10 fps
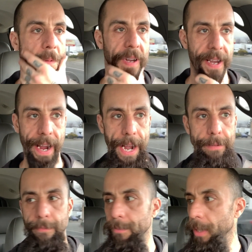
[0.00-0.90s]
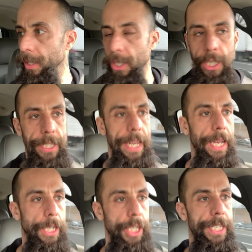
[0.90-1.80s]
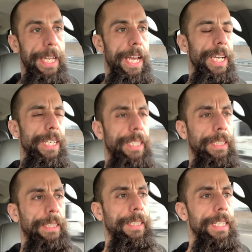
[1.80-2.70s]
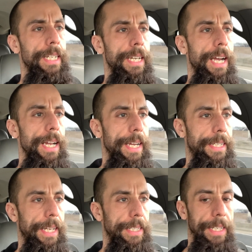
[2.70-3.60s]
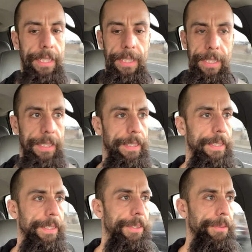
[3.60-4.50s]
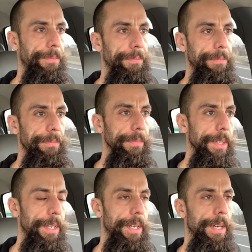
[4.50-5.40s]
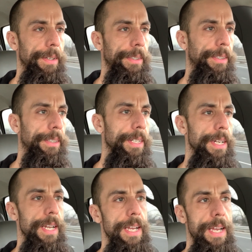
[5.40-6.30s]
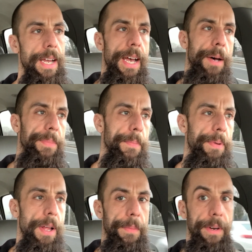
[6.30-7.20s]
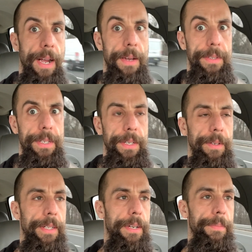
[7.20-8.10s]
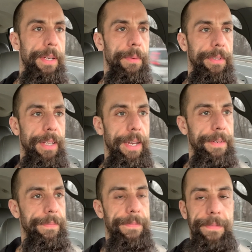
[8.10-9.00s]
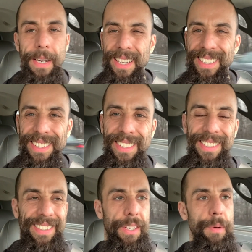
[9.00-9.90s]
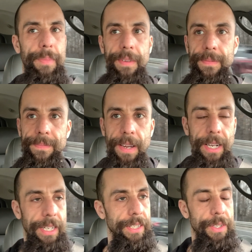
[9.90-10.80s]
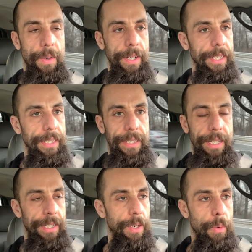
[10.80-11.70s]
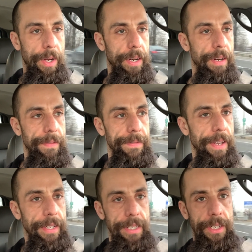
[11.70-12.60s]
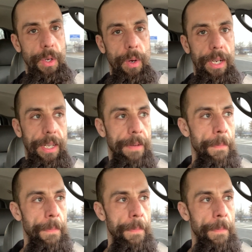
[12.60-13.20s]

Yeah, it's a good day. Good day. I like days like this. You know, help the plumber out too a little bit with that fucking stupid fucking toilet. It's such a weird, fancy toilet.